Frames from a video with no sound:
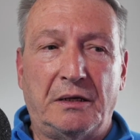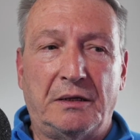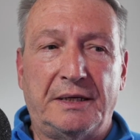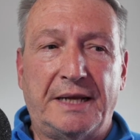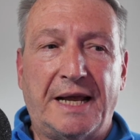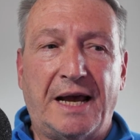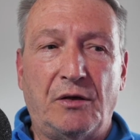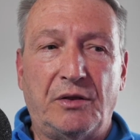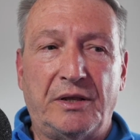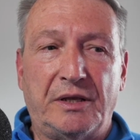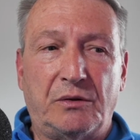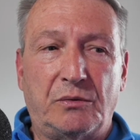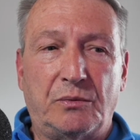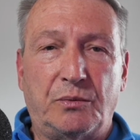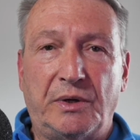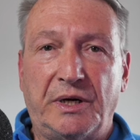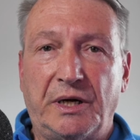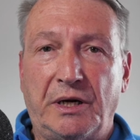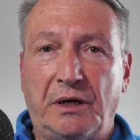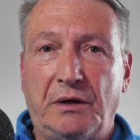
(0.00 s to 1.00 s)
Now that
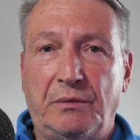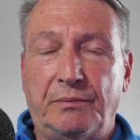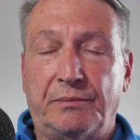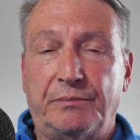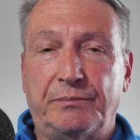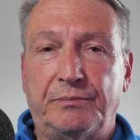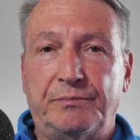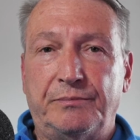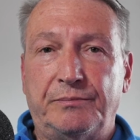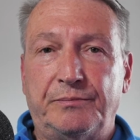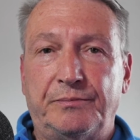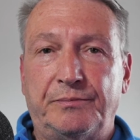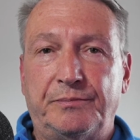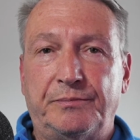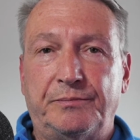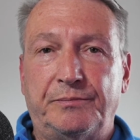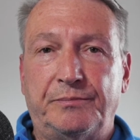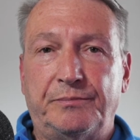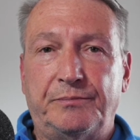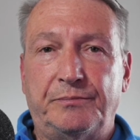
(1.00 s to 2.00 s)
the
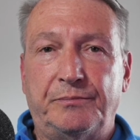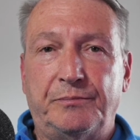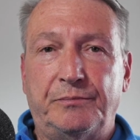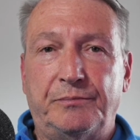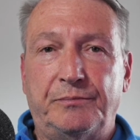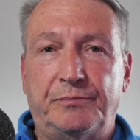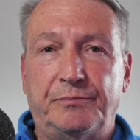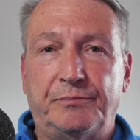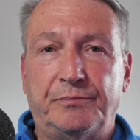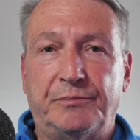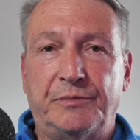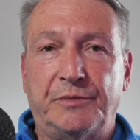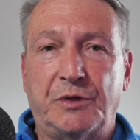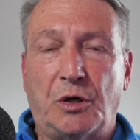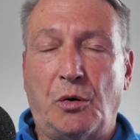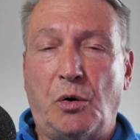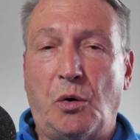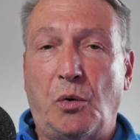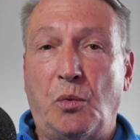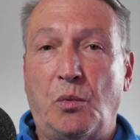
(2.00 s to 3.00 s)

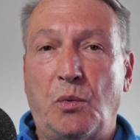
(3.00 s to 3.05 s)
whole